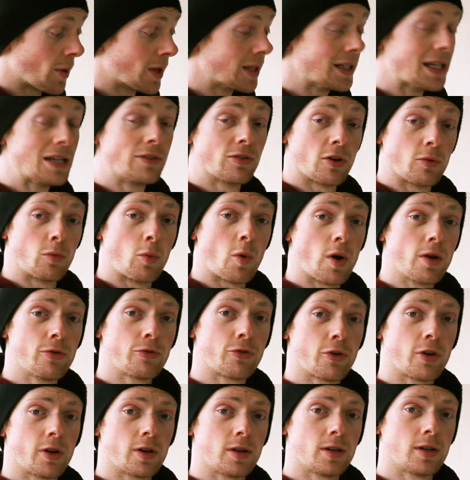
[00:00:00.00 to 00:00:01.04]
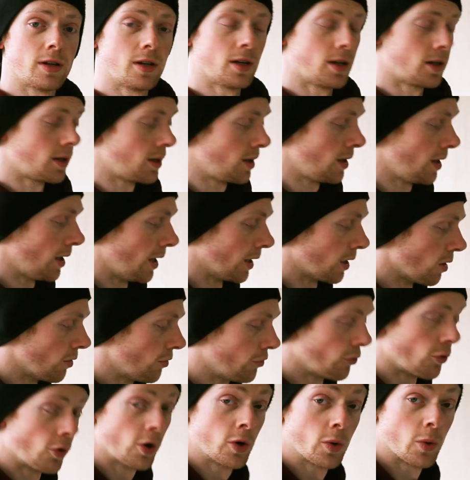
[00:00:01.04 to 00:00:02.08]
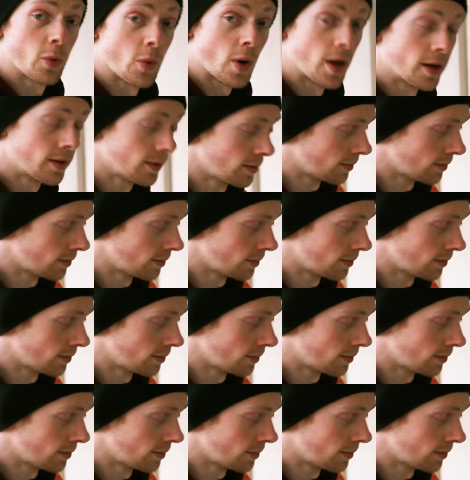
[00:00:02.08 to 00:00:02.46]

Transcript: would lead from 1 foot and go forward with one,